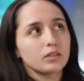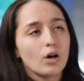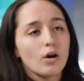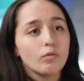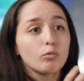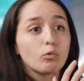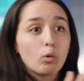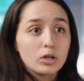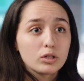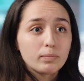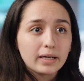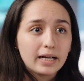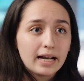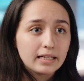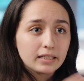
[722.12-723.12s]
of quantum
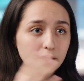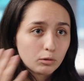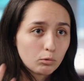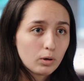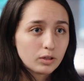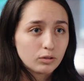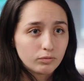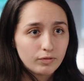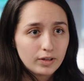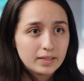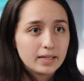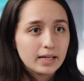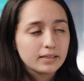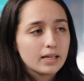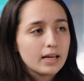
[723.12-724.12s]
mechanics and quantum
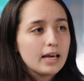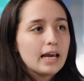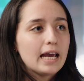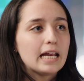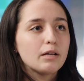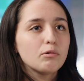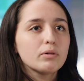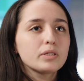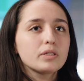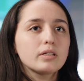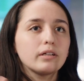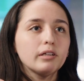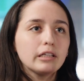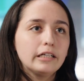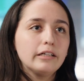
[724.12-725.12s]
physics, and it was
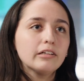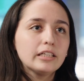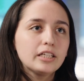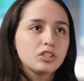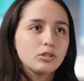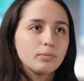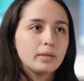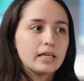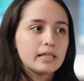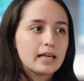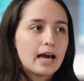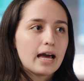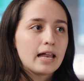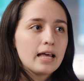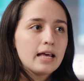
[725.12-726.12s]
clearly to me
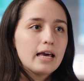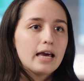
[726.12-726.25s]
that